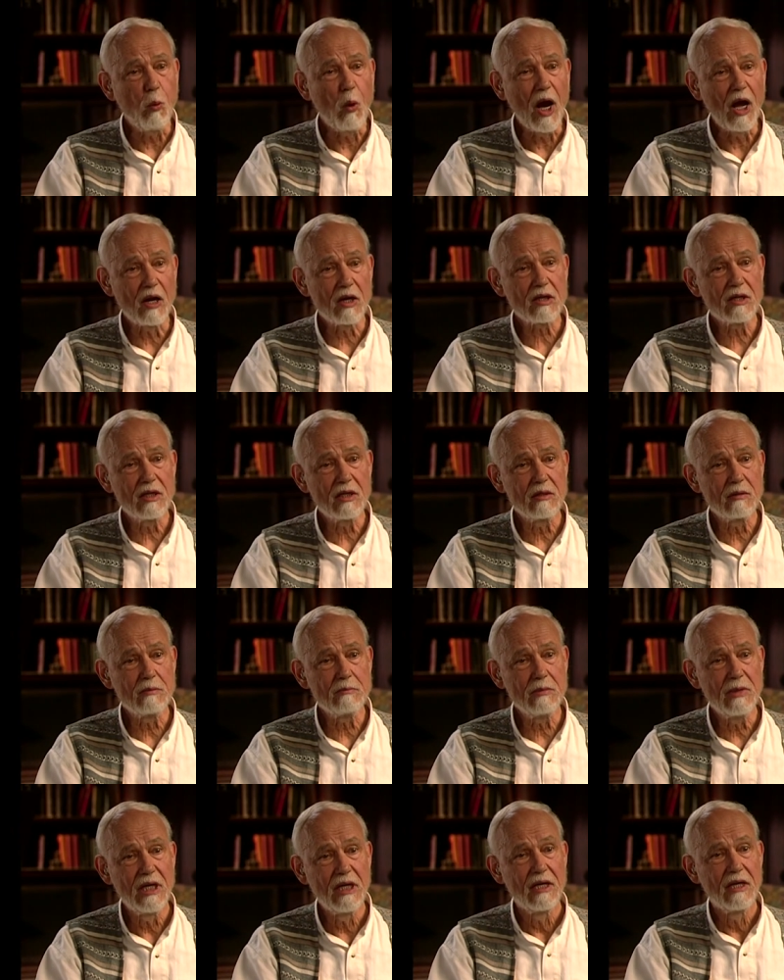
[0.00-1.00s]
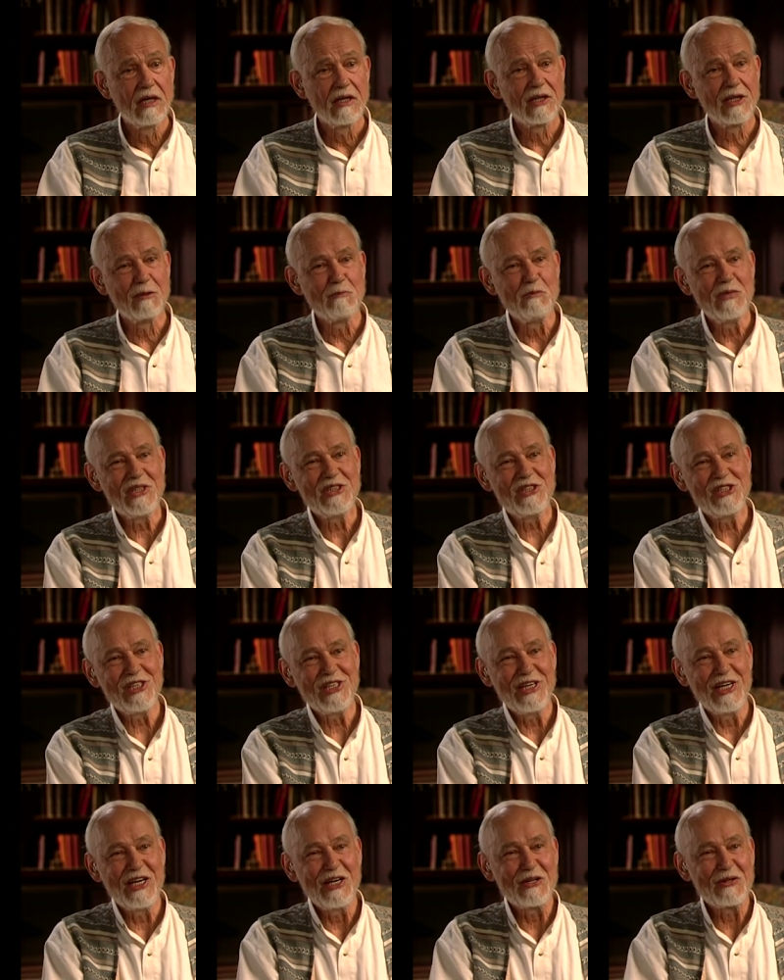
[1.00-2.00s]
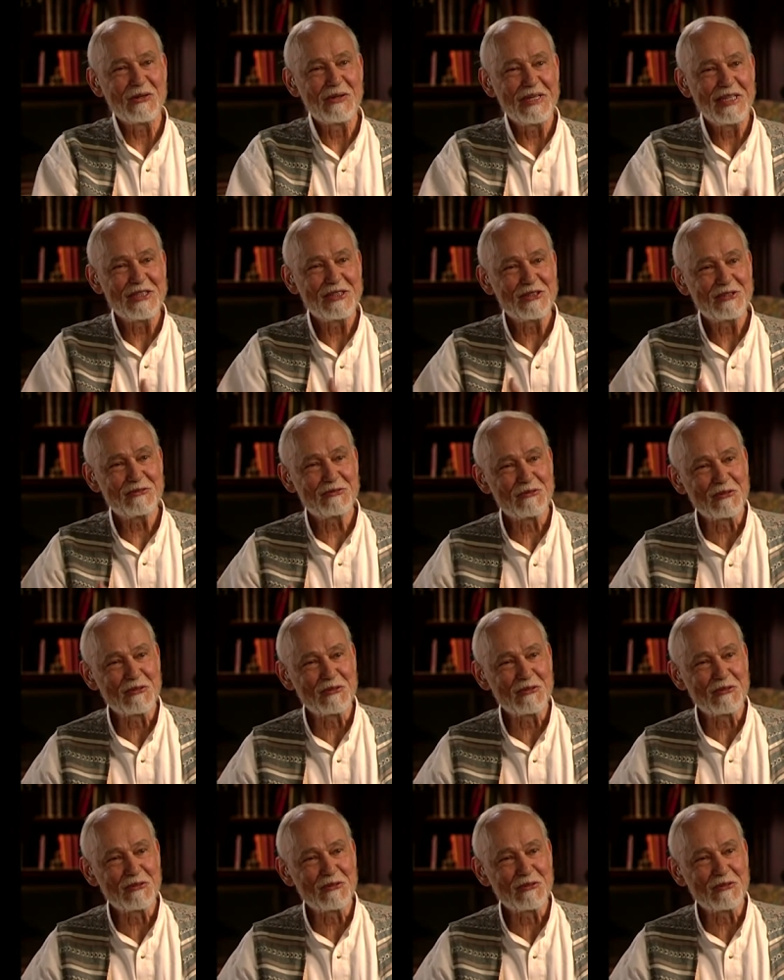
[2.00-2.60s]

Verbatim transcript: welcome the missionaries